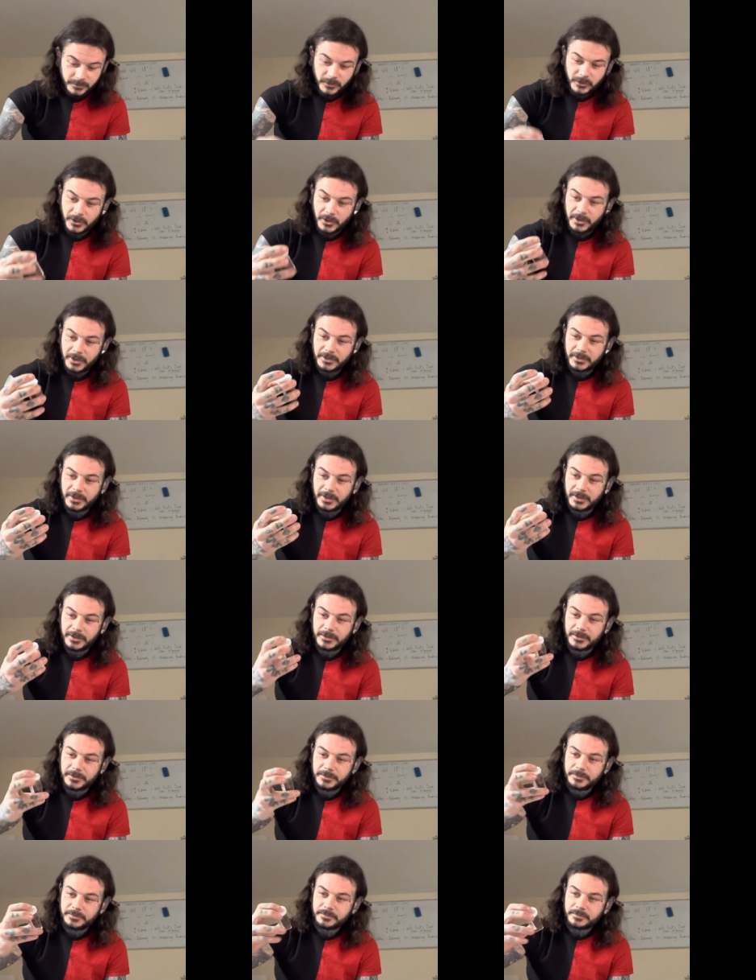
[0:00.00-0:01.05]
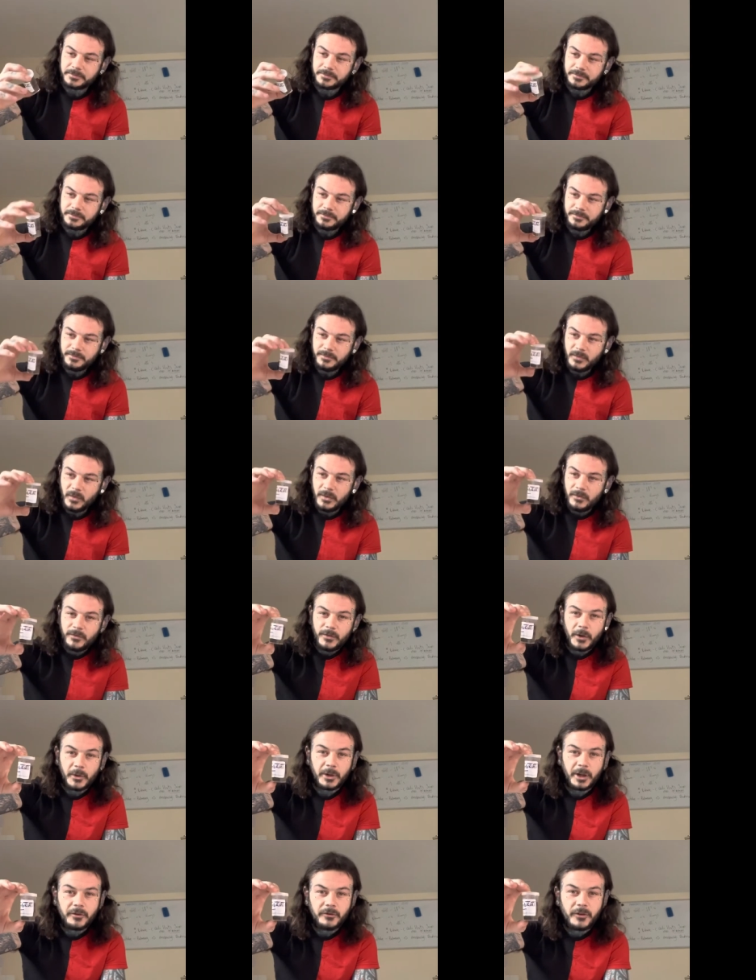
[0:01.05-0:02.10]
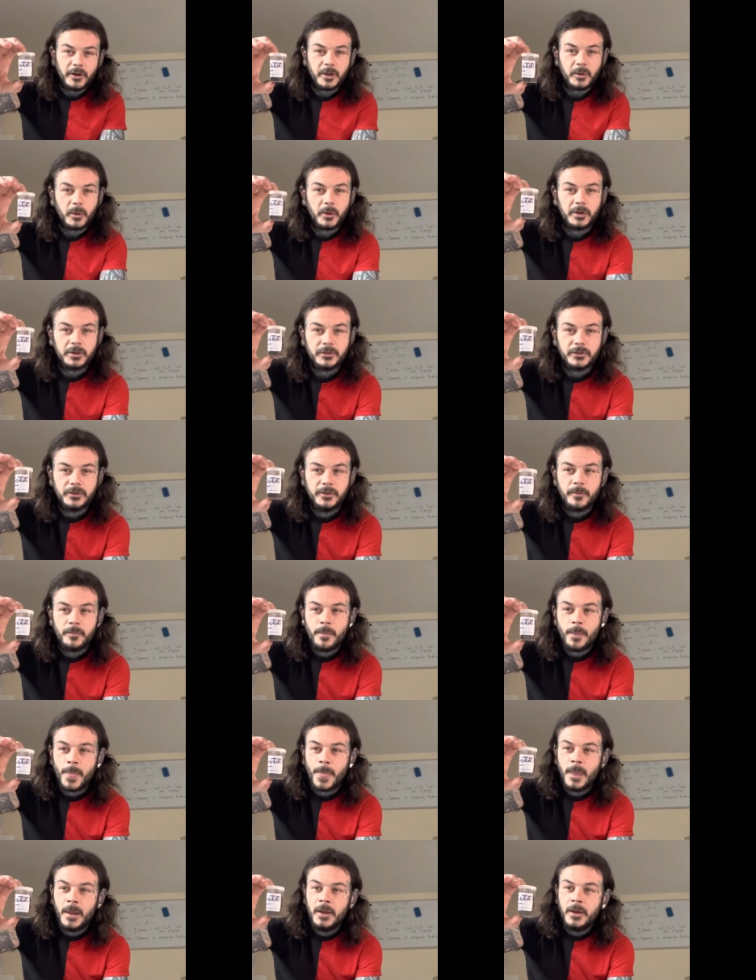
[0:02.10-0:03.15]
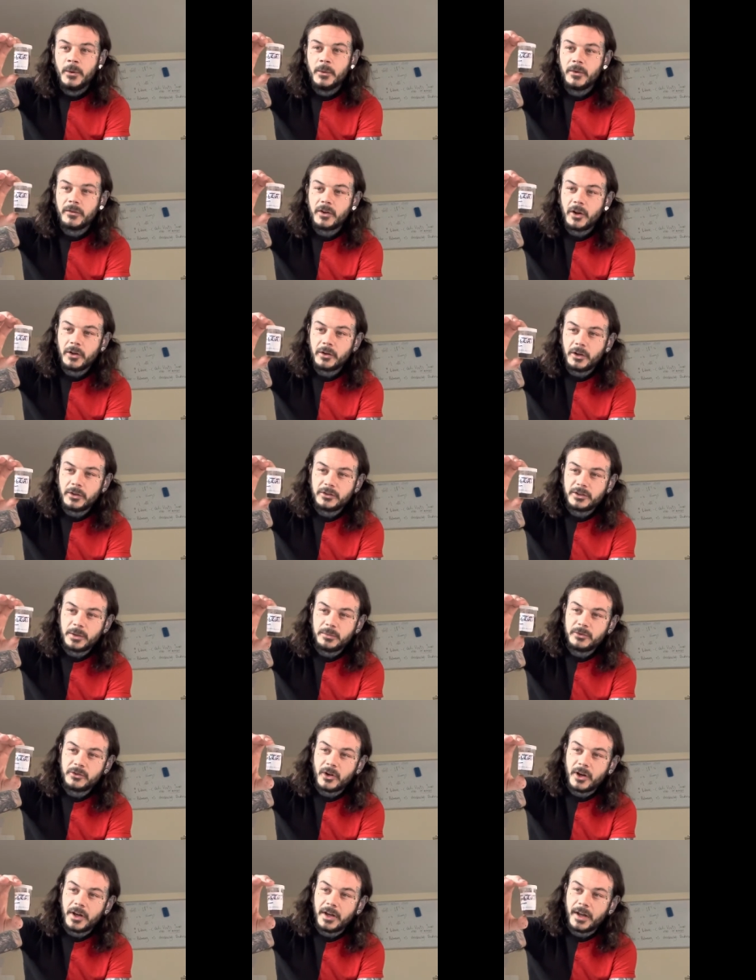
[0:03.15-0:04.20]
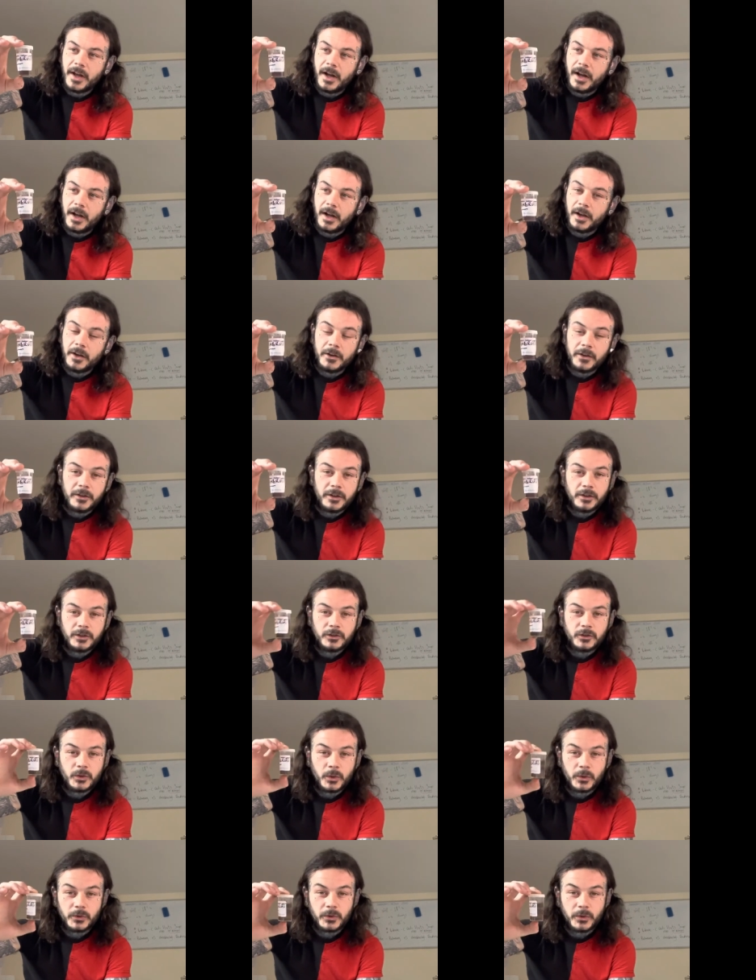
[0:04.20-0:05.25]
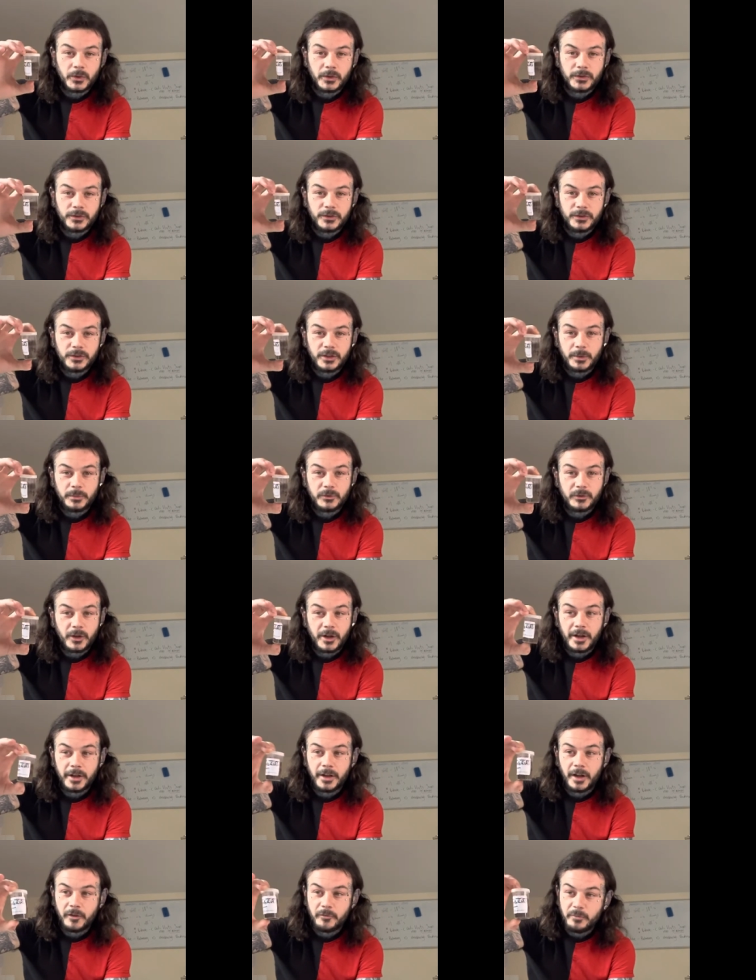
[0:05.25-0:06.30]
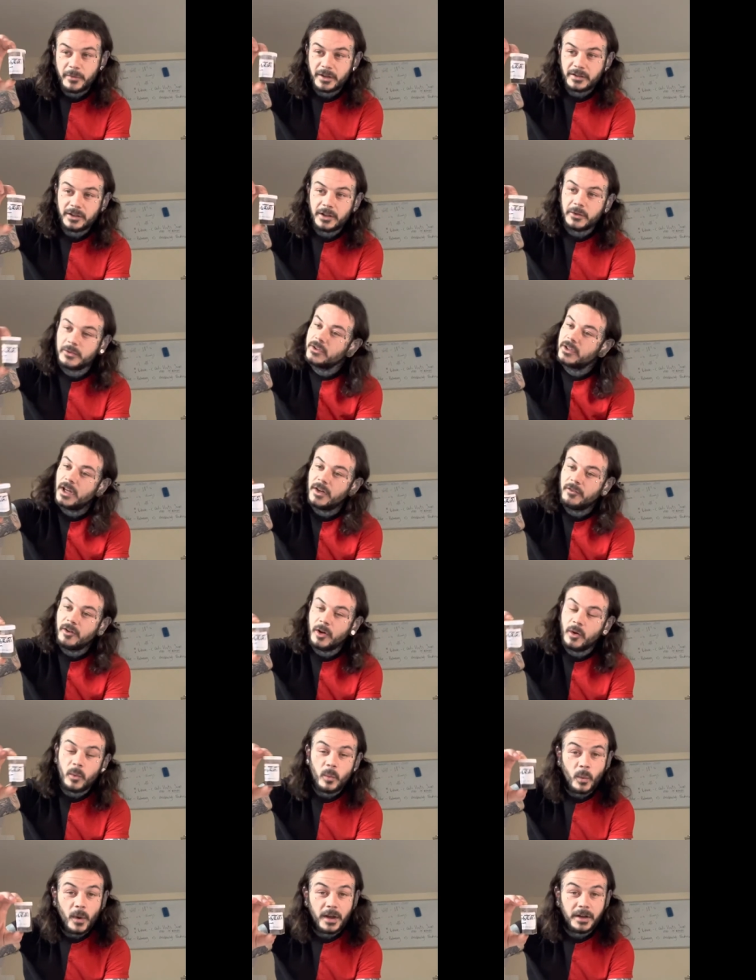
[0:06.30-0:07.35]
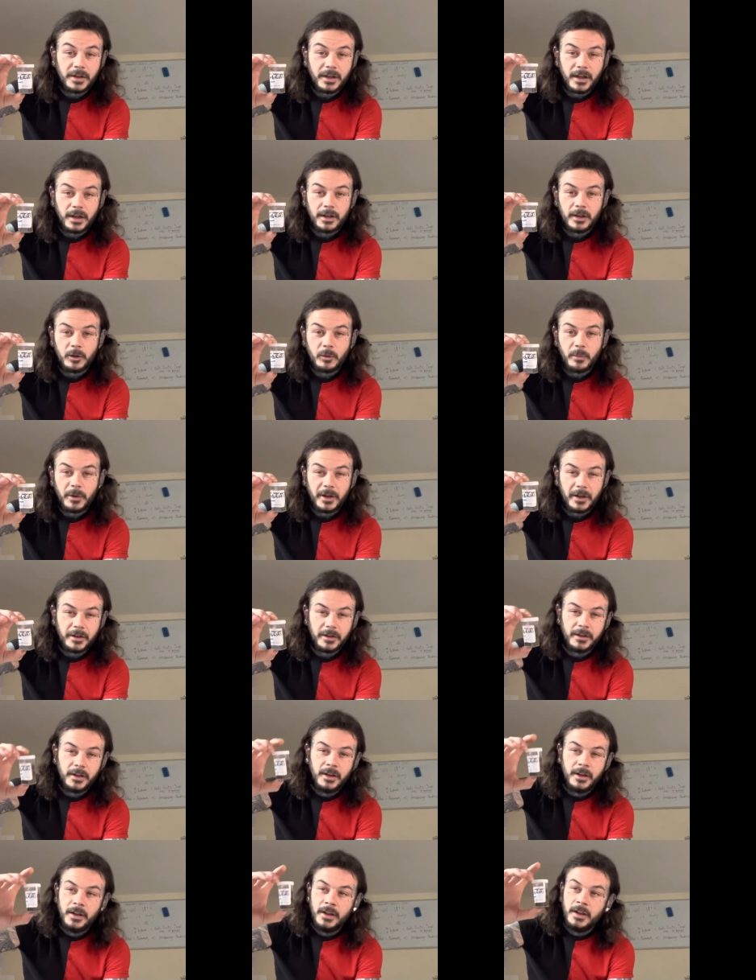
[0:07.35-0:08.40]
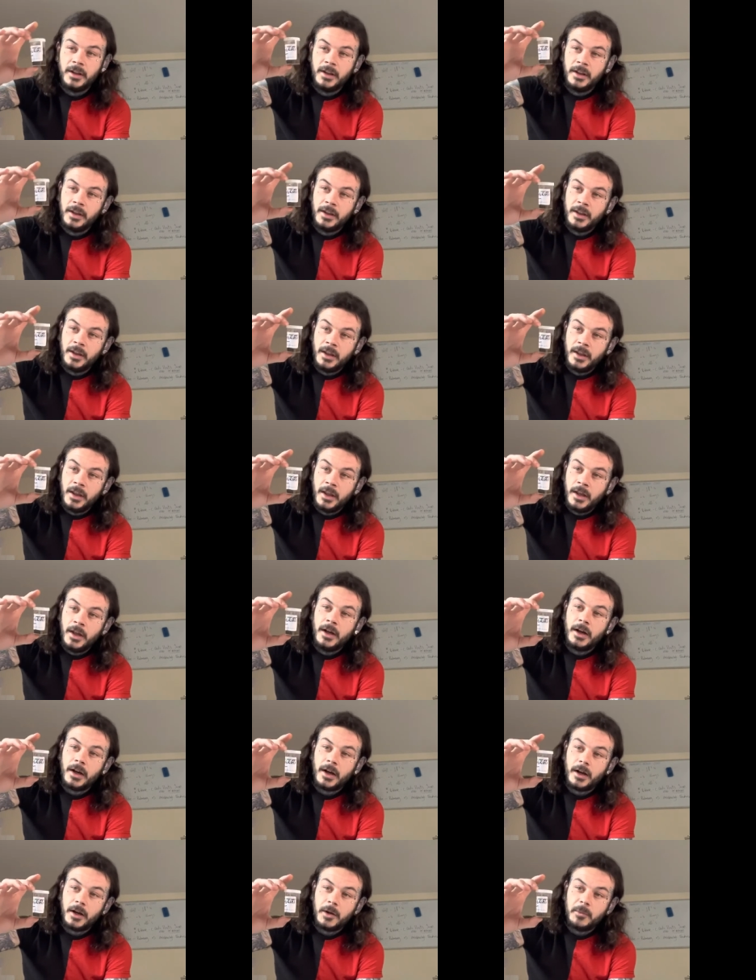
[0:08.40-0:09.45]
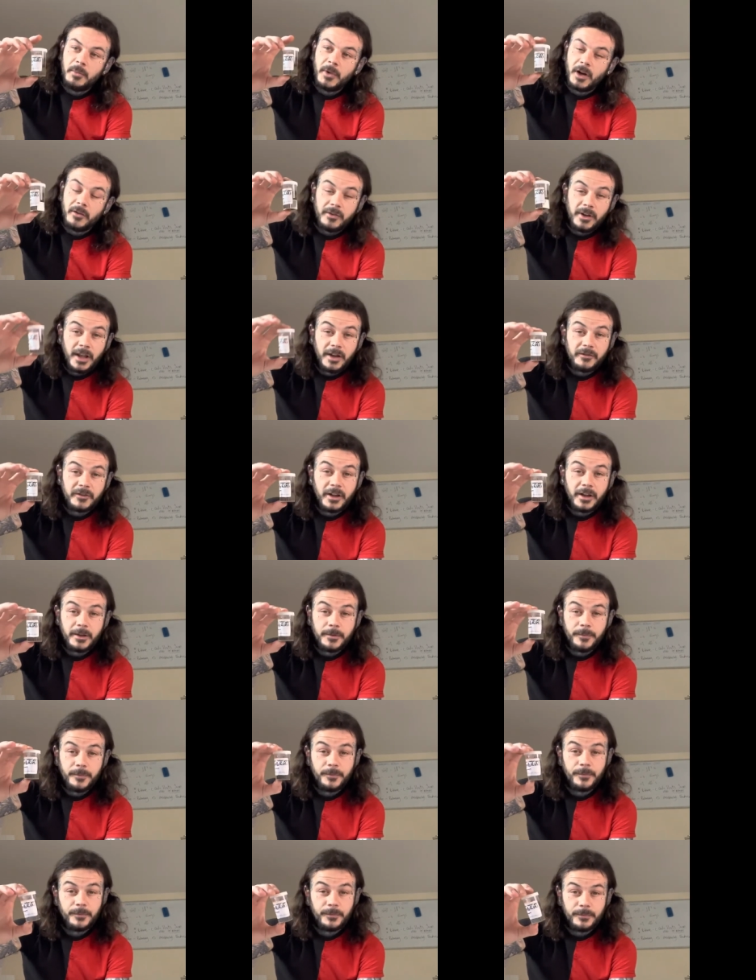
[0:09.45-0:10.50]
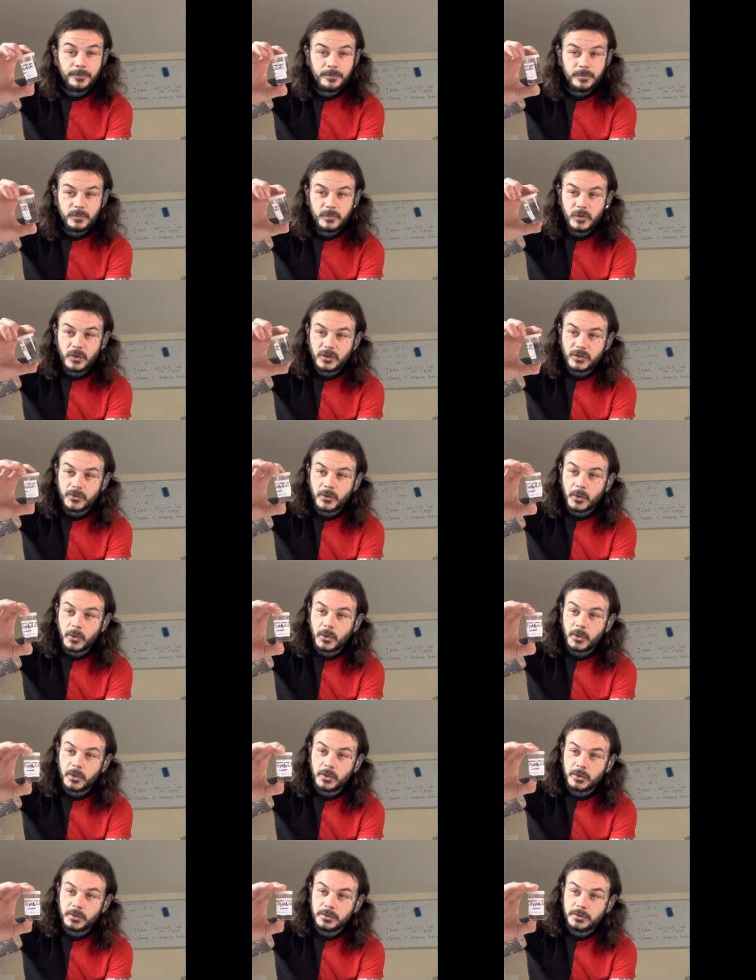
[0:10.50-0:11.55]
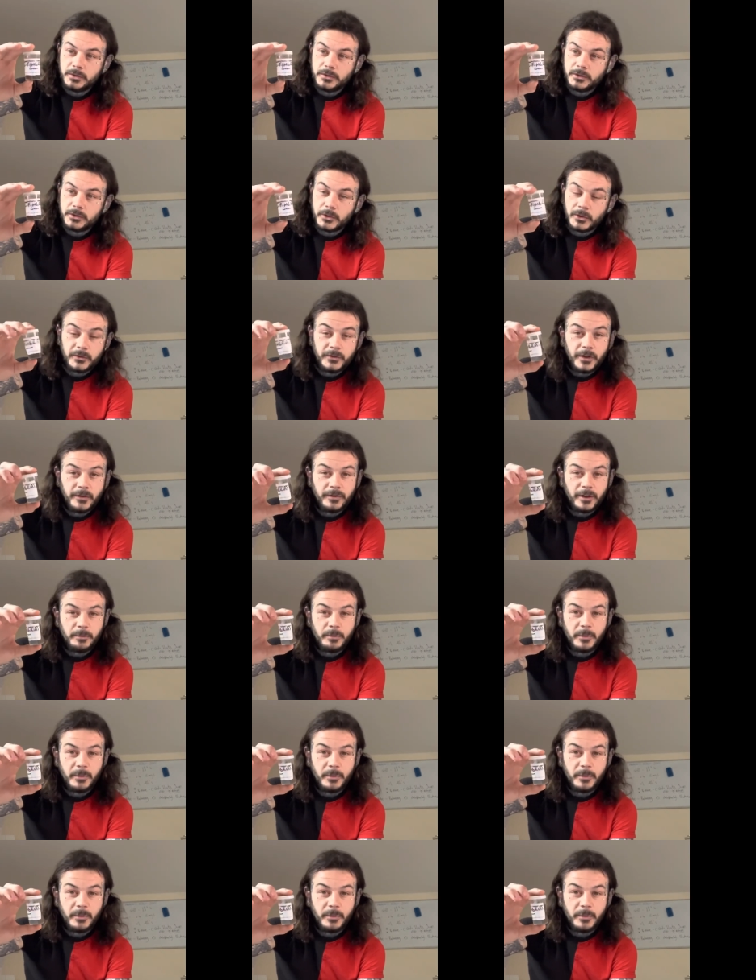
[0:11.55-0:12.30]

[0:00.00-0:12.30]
so this is filled up three quarters with cocoa substrate and tortoise substrate. I've mixed that all together, wetted it a little bit. Um, I've left it just for sort of 15